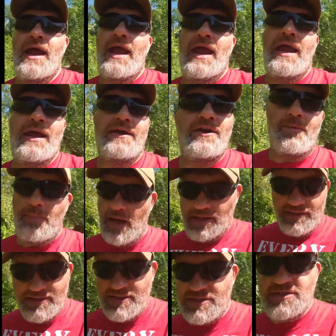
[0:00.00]
And our
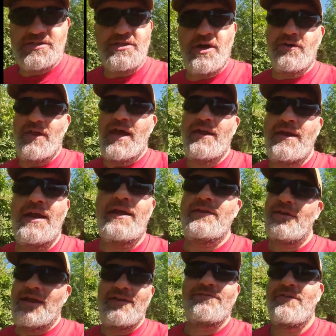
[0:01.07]
politicians know that,
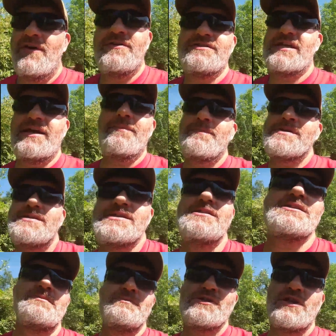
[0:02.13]
and they've set up the
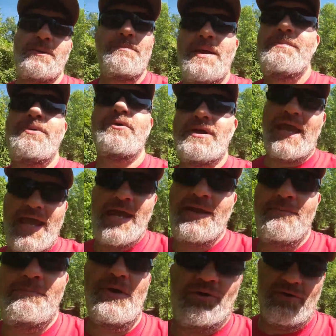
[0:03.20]
system so that people
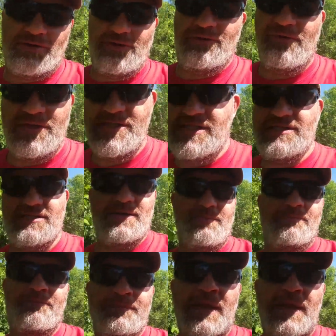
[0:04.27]
can milk the system.